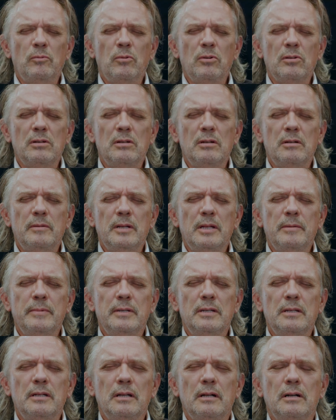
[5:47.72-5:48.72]
Wonder,
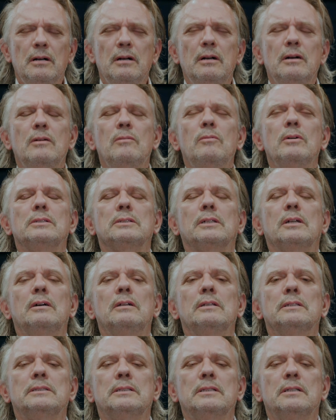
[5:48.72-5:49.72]
maybe. Oh, what's it
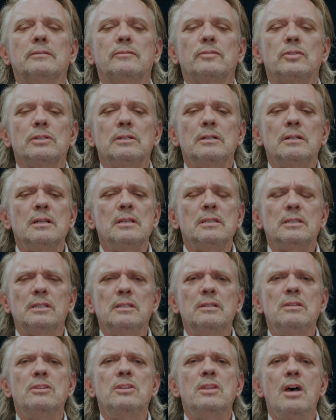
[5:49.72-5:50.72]
called? Is it
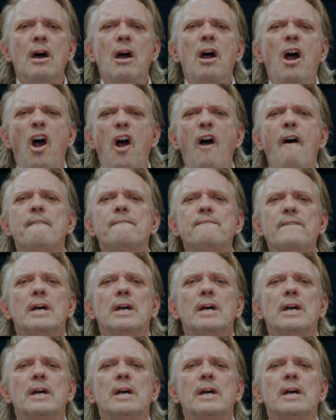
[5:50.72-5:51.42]
just enough